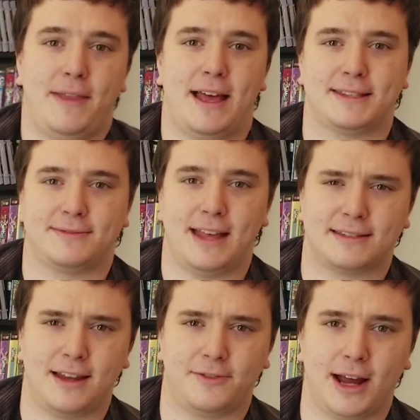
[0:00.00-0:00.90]
But
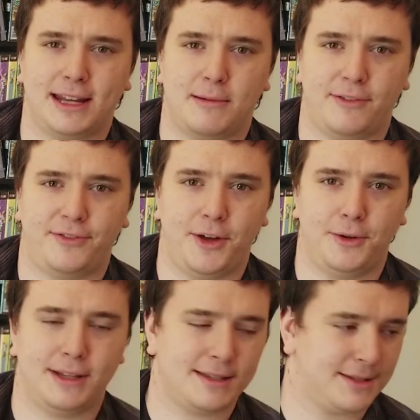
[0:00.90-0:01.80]
that's enough ranting about
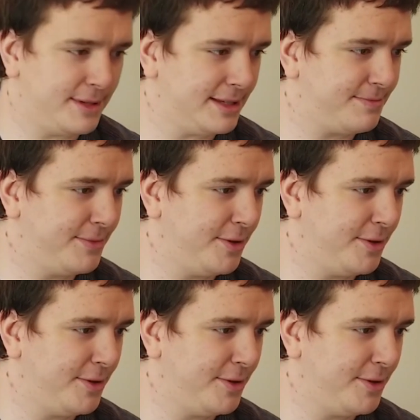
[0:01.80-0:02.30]
food. Let's